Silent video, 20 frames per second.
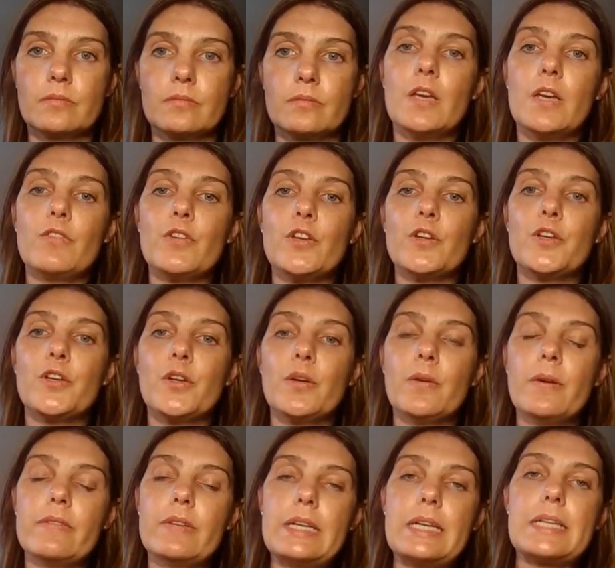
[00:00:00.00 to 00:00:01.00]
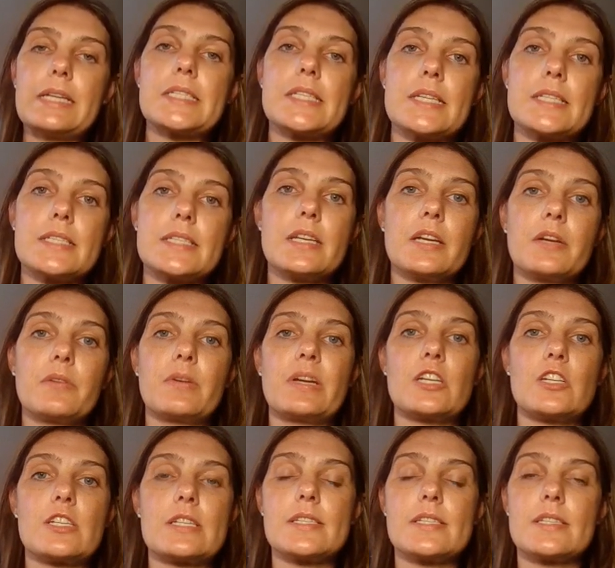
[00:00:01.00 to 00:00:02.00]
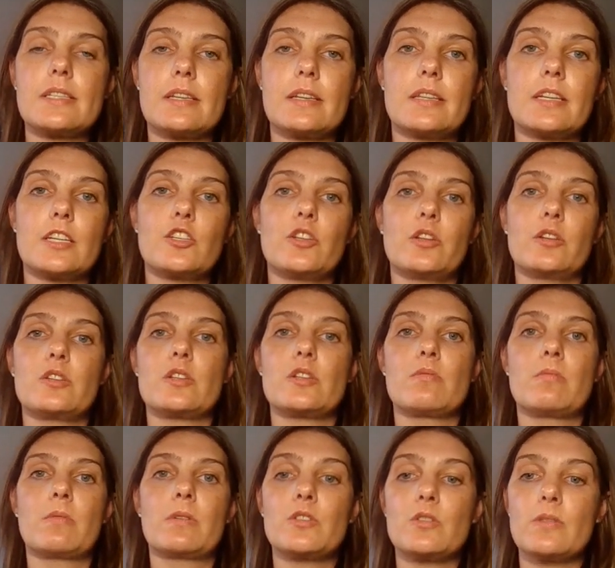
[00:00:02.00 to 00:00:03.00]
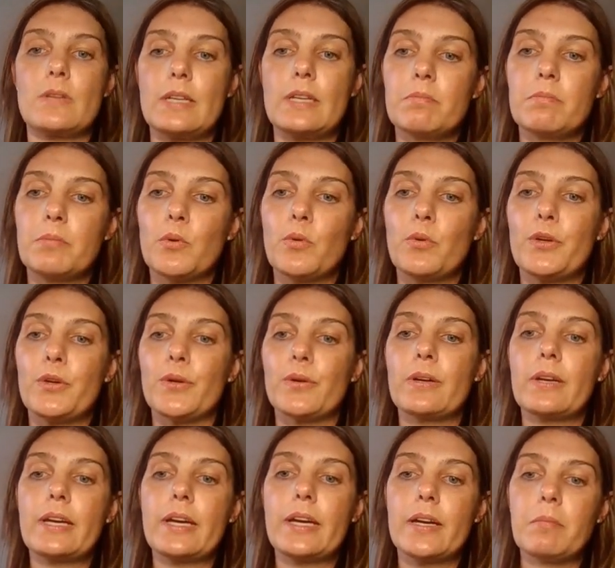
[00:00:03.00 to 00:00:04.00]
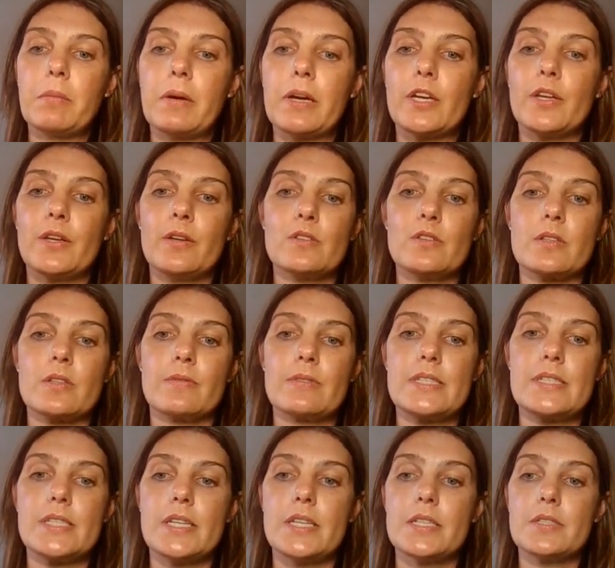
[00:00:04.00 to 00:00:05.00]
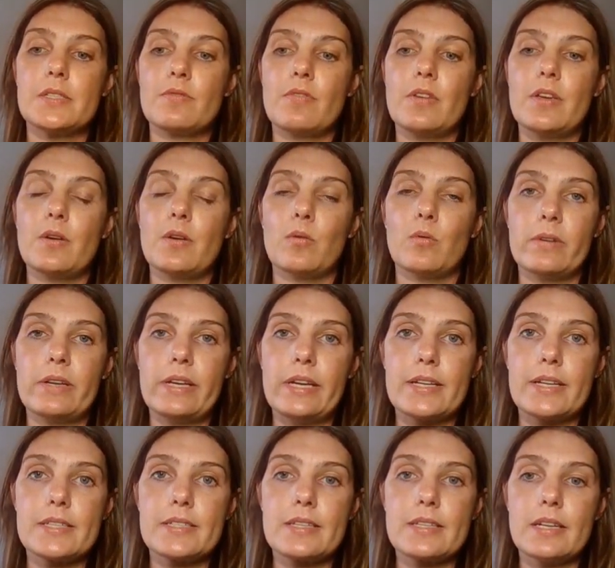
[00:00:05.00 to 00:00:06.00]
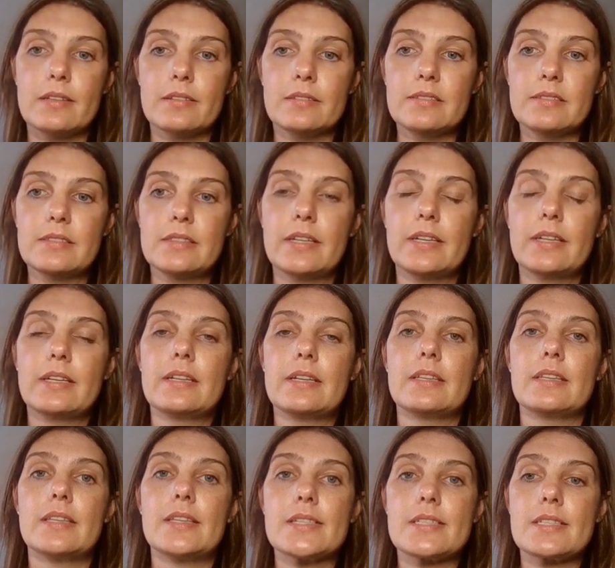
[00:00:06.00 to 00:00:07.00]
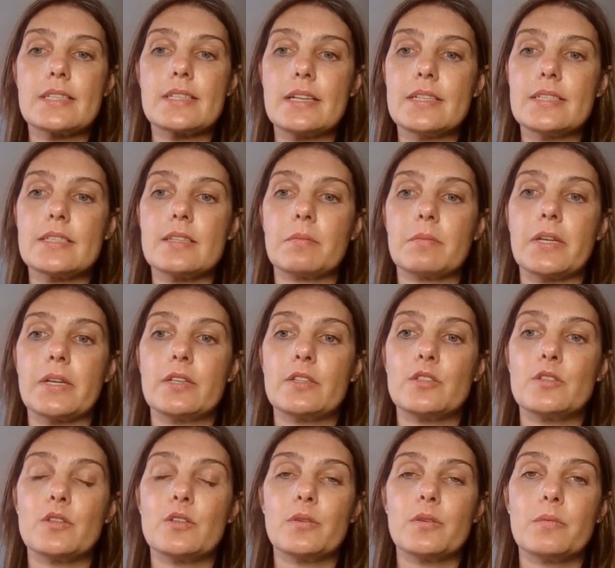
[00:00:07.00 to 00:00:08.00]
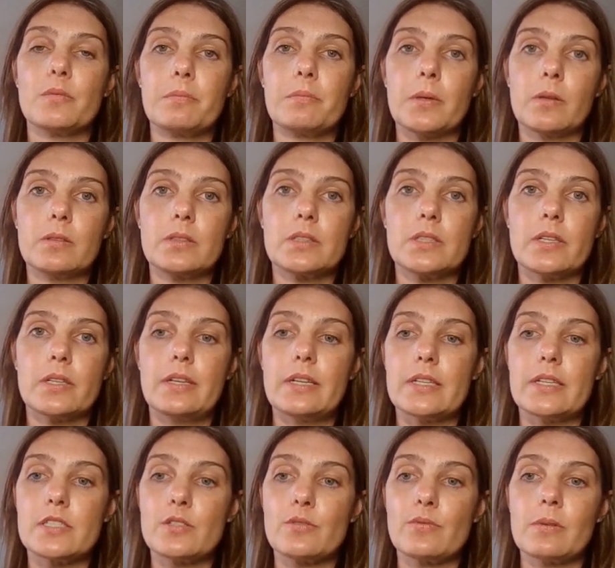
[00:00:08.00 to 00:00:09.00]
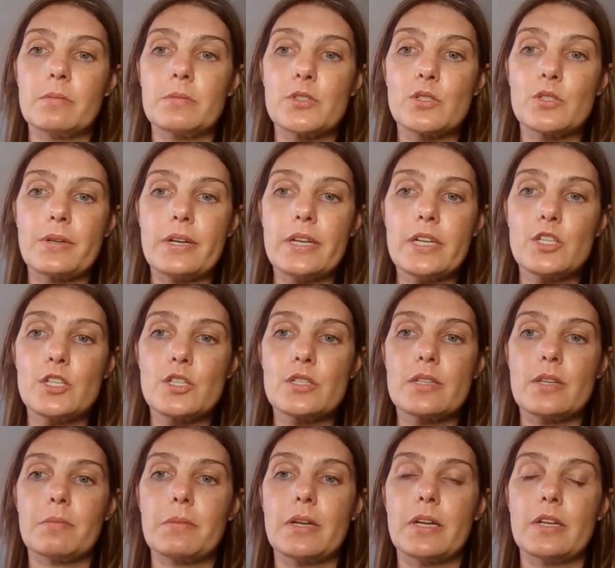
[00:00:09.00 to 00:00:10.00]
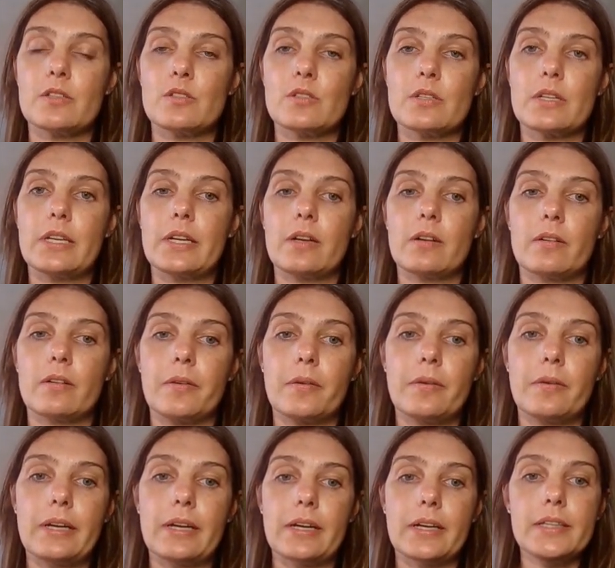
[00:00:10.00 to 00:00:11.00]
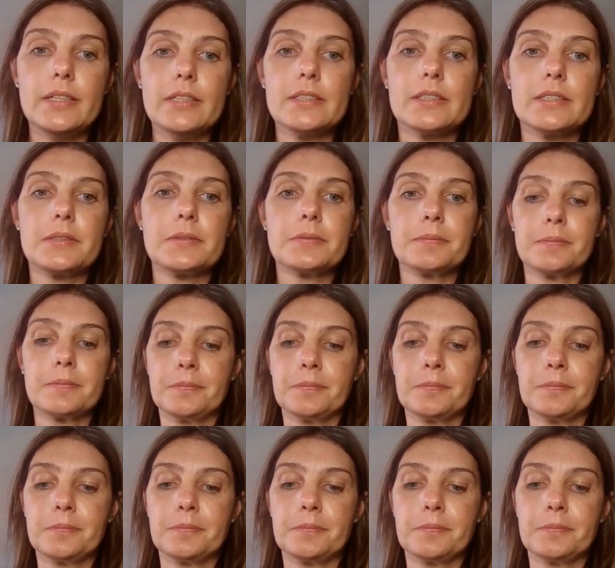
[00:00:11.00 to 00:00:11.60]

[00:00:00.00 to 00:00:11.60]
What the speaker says: If you do have an existing register that you just want to import, you can make use of a CSV or Excel. In this case, I'm going to build a list from scratch. So I'm going to click on Create.